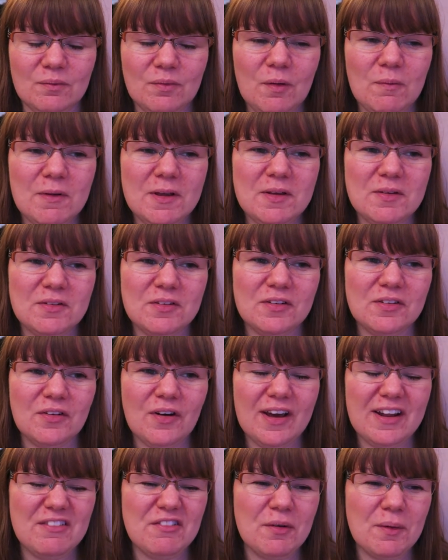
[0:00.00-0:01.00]
Probably
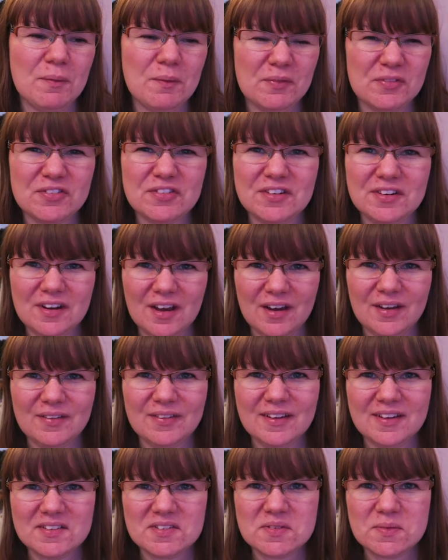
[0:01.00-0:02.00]
not anyone wants to
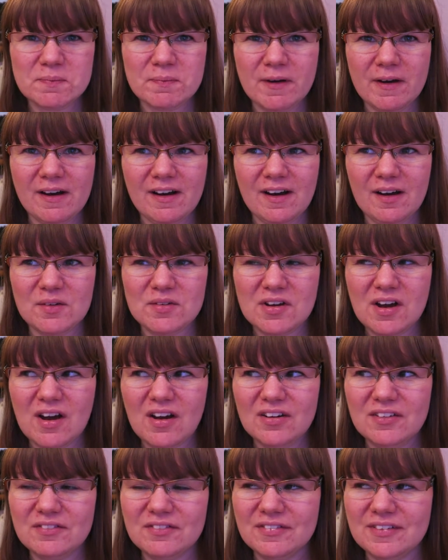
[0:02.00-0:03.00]
know this, but I
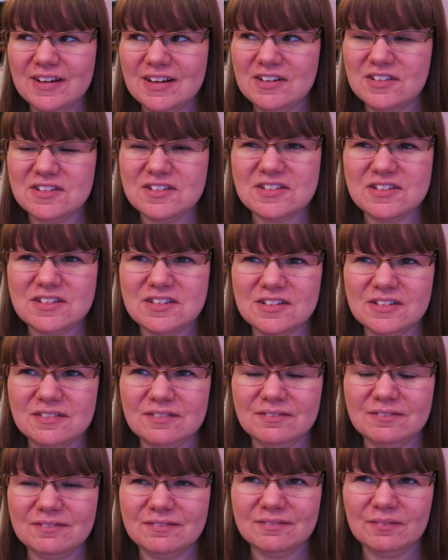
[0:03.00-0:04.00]
kind of needed,
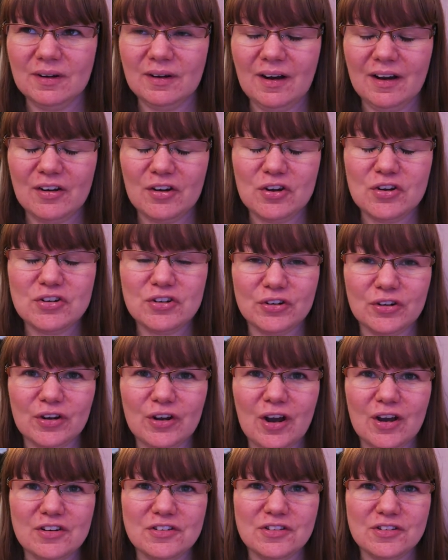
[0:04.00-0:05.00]
well, I couldn't
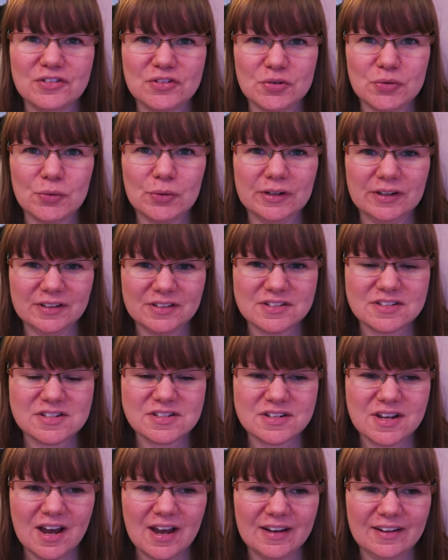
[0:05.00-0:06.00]
go to the toilet
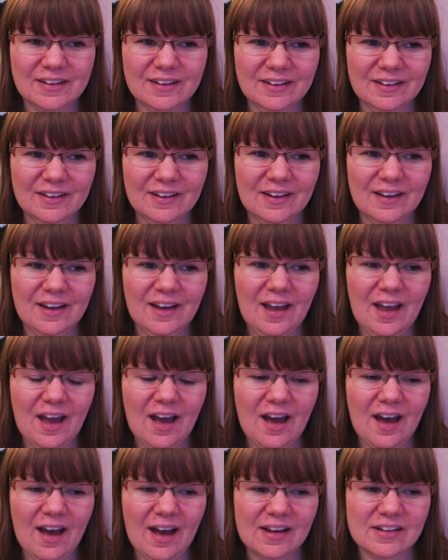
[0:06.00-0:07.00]
today.
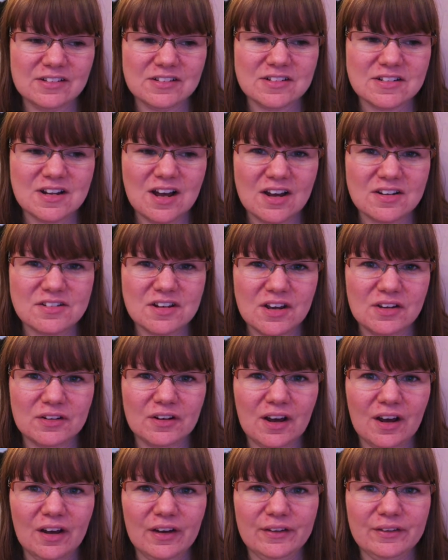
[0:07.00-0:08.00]
And I
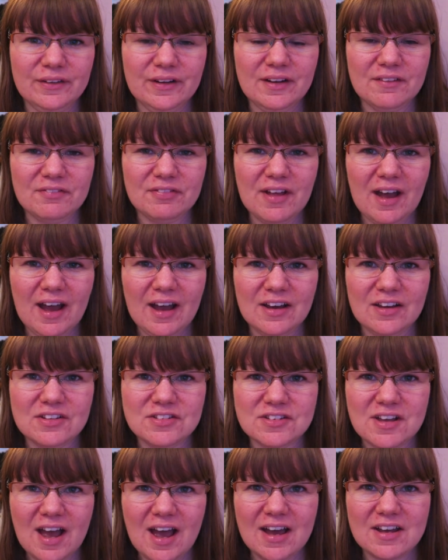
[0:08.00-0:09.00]
don't know if that
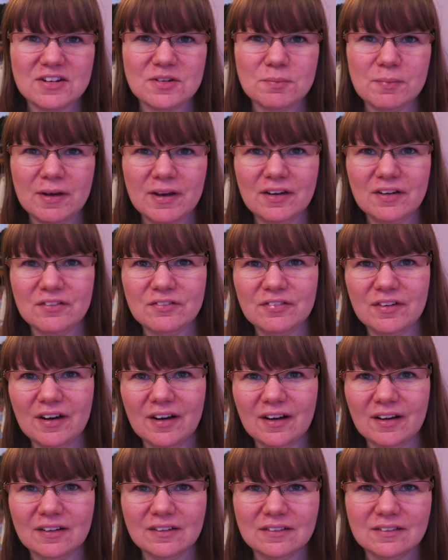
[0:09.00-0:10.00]
has had a bit of
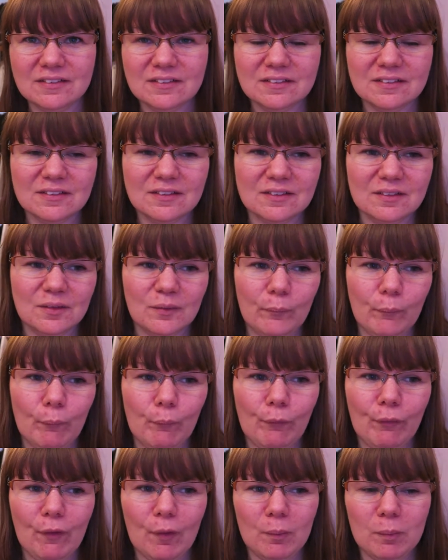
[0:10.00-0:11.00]
a
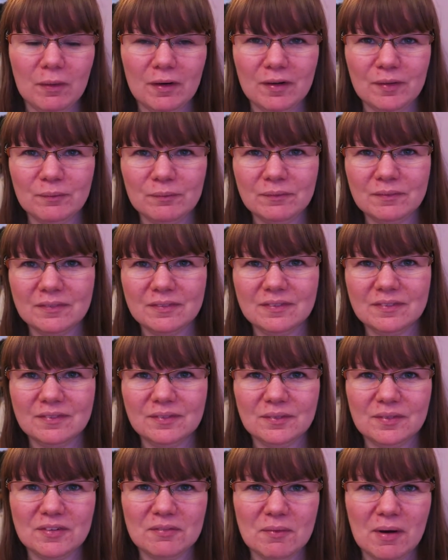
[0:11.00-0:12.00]
problem
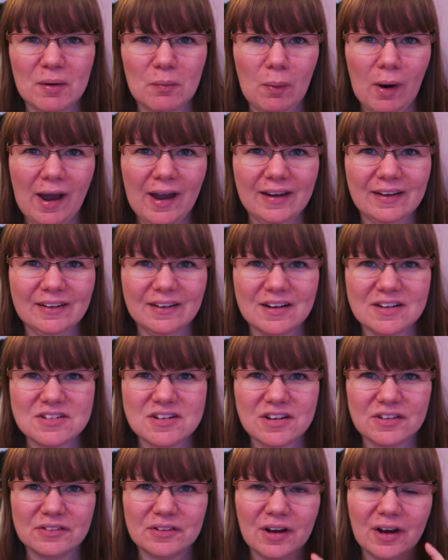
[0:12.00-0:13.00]
with my weight, I
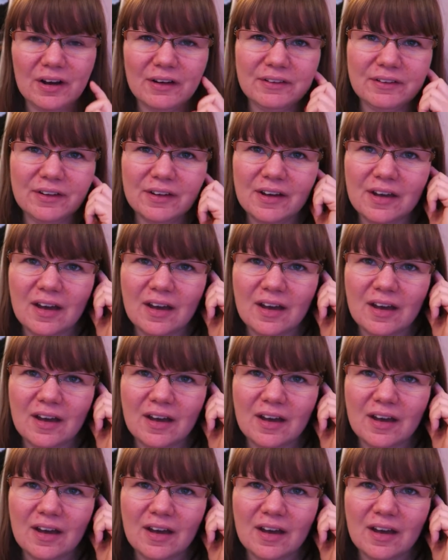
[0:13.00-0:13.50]
don't know.